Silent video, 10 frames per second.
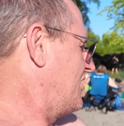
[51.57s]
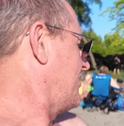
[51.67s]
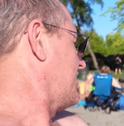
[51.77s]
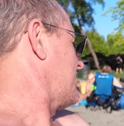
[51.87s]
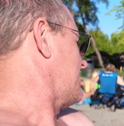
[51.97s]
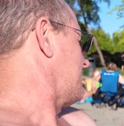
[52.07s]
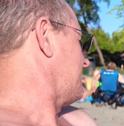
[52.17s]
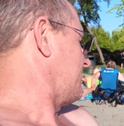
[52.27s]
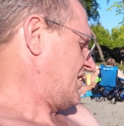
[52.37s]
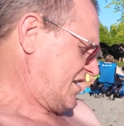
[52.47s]
know that the,
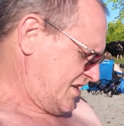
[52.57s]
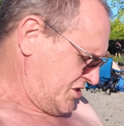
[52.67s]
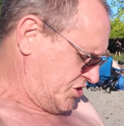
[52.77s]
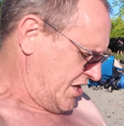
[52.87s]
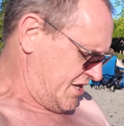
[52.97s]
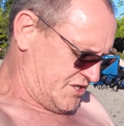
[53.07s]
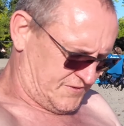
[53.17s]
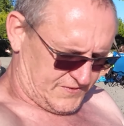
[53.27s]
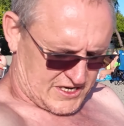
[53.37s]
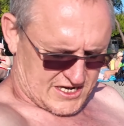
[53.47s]
it can
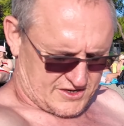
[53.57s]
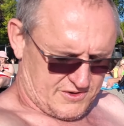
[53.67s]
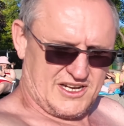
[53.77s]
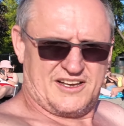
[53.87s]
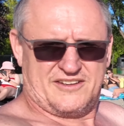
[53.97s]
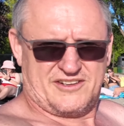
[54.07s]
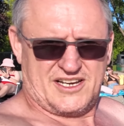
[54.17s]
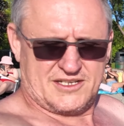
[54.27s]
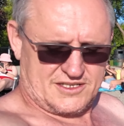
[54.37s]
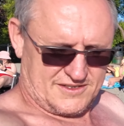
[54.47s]
change fairly quickly,
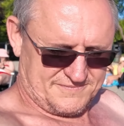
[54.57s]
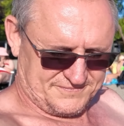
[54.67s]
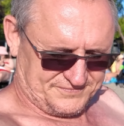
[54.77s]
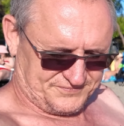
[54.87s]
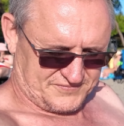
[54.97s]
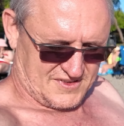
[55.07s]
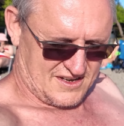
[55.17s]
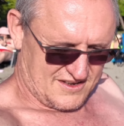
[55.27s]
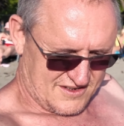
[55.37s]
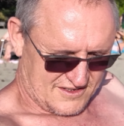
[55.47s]
right?
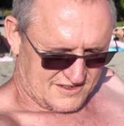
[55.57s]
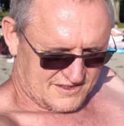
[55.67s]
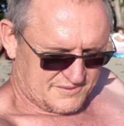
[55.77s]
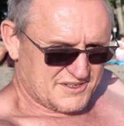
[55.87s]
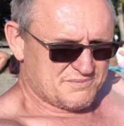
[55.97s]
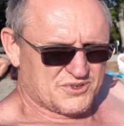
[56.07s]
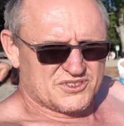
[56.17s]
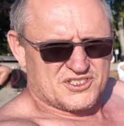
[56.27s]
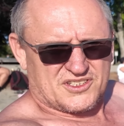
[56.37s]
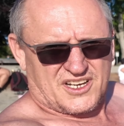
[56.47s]
Let me
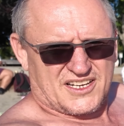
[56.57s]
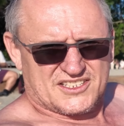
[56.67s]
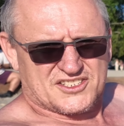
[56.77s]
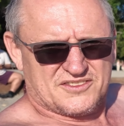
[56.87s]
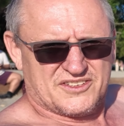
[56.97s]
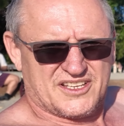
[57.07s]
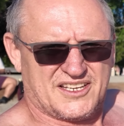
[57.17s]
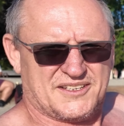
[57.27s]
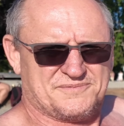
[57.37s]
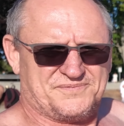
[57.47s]
put you guys over
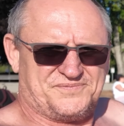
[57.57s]
there.